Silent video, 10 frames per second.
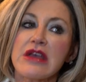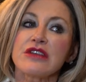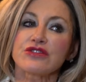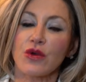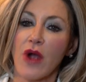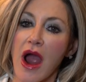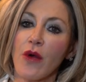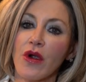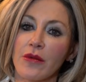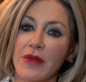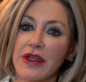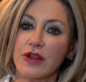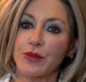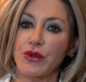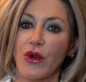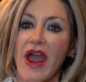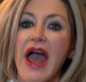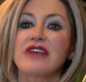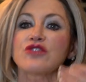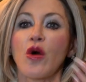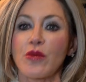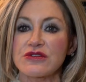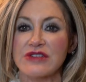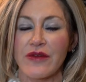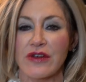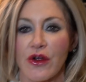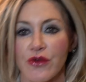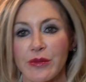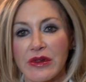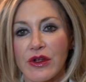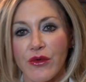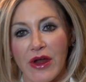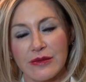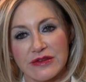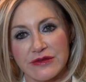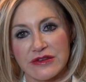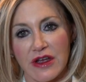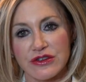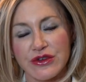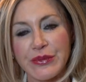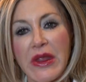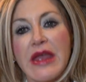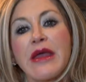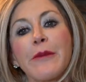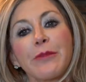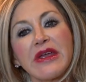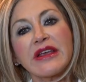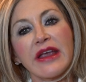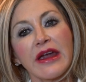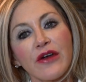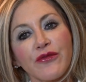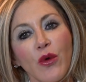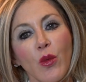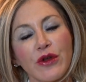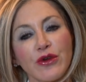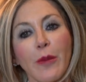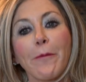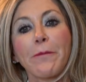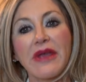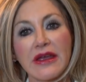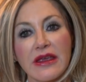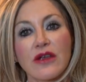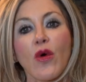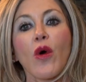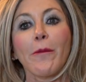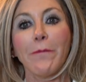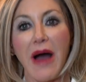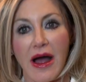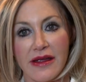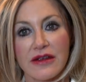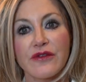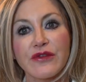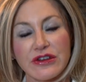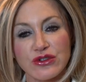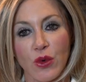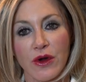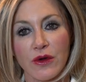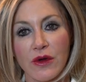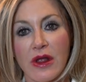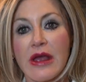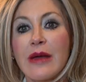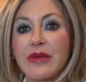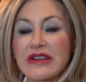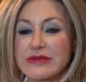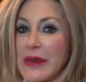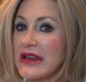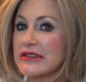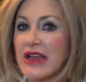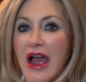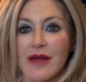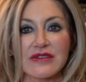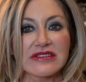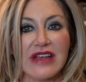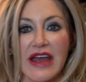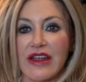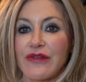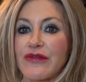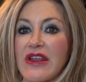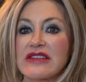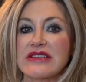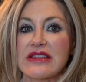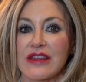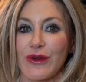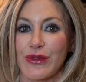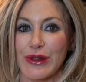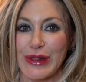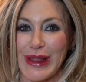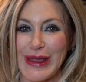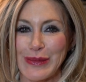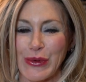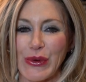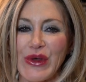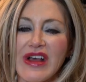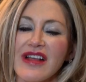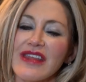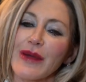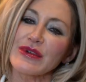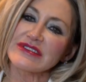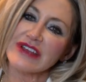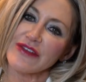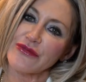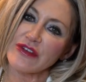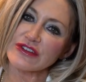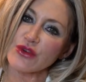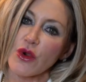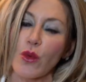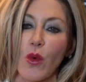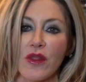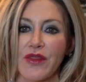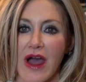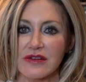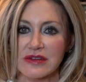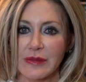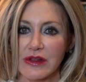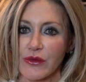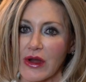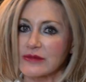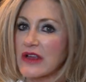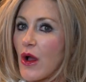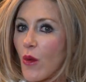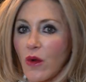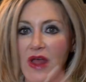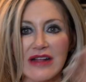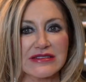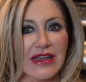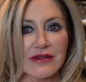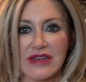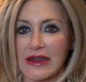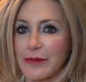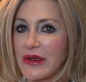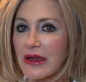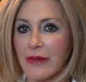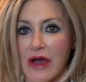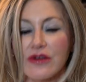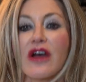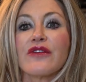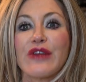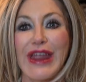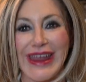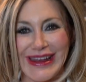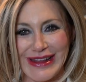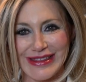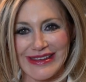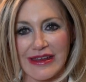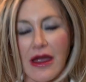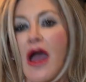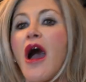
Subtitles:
So our Omega Pure has almost 700 milligrams of such. Be careful when you're picking or buying a fish oil, because many times it's got a fancy thing on the label that would say fish oil 1,000 milligrams. Well, that sounds like a big amount of anything.